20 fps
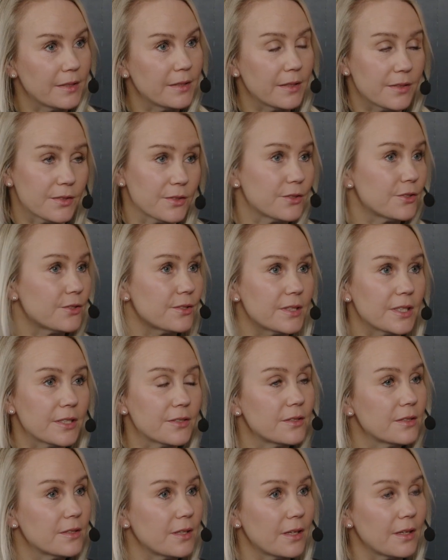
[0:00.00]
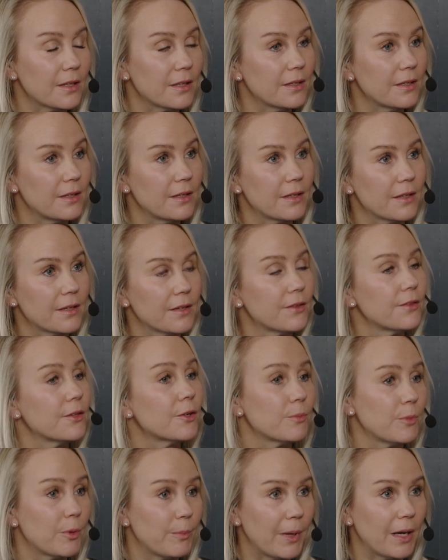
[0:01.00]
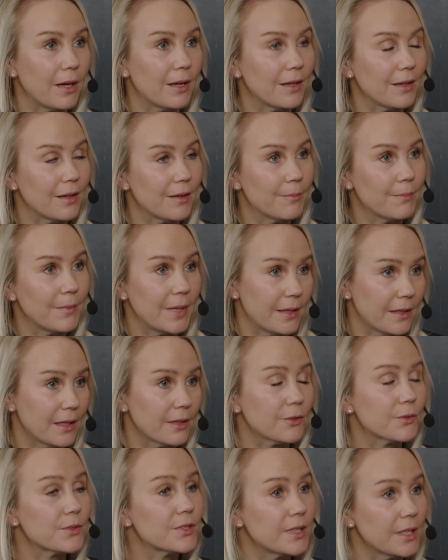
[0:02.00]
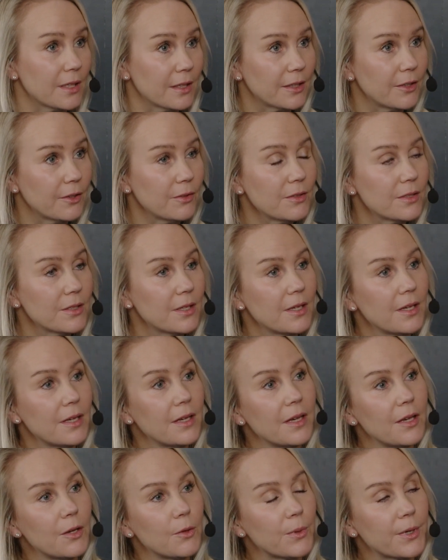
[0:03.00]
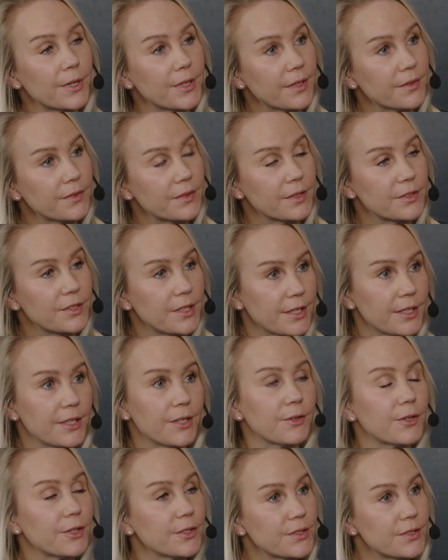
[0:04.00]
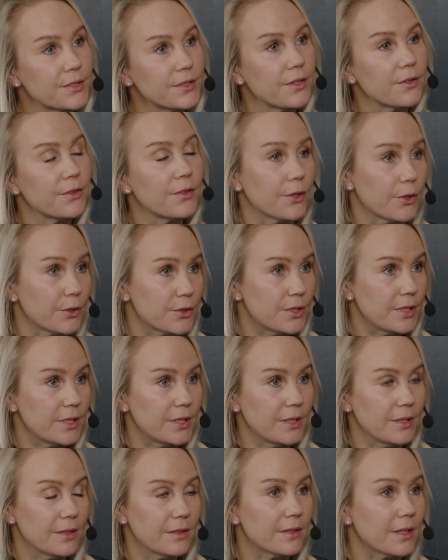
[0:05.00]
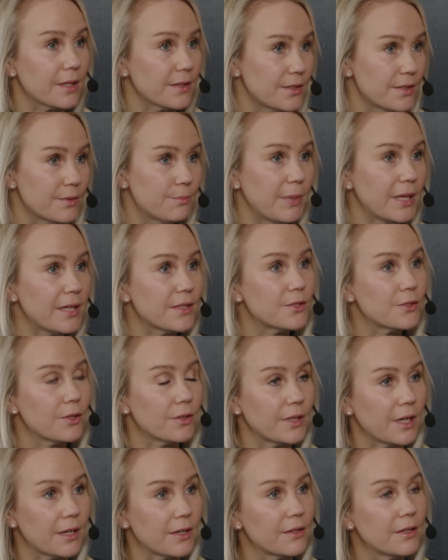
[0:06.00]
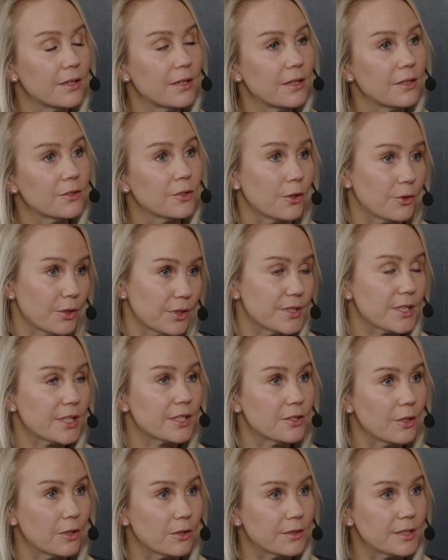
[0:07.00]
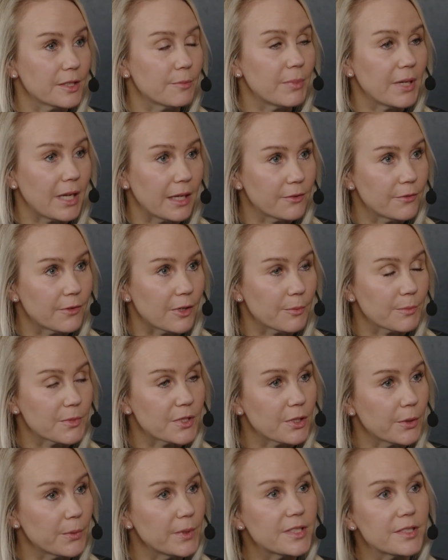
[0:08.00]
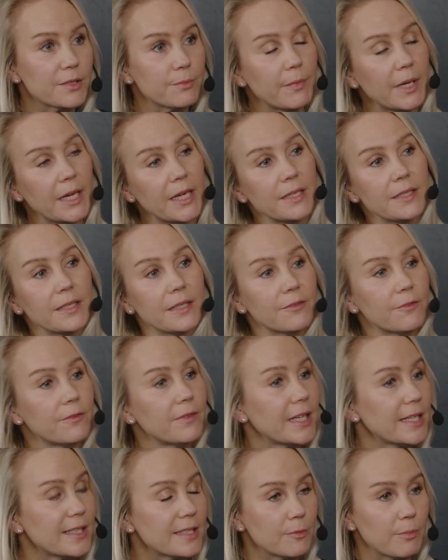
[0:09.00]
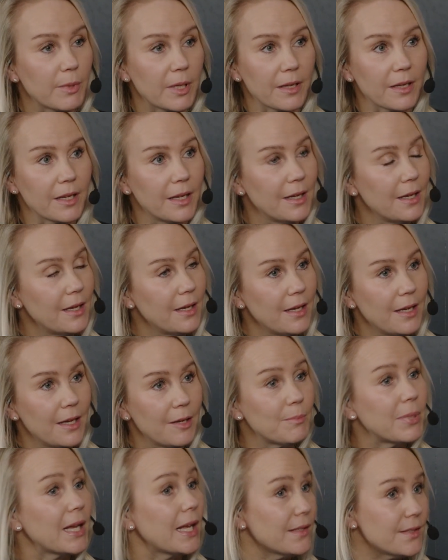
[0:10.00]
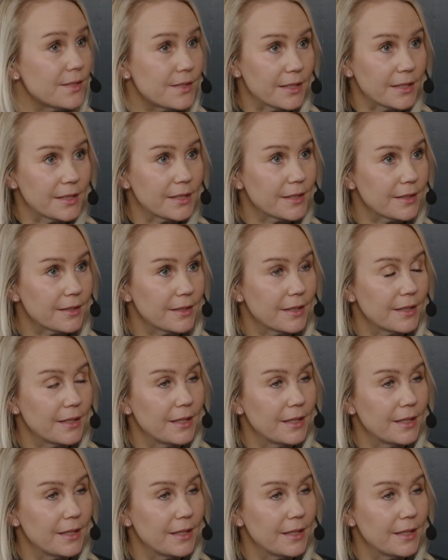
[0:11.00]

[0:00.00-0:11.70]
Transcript: it's a traditional thermopile made out of silicon, whereas the JRS-30, that's based on our nanotechnology platform. So it's made in flexible plastic.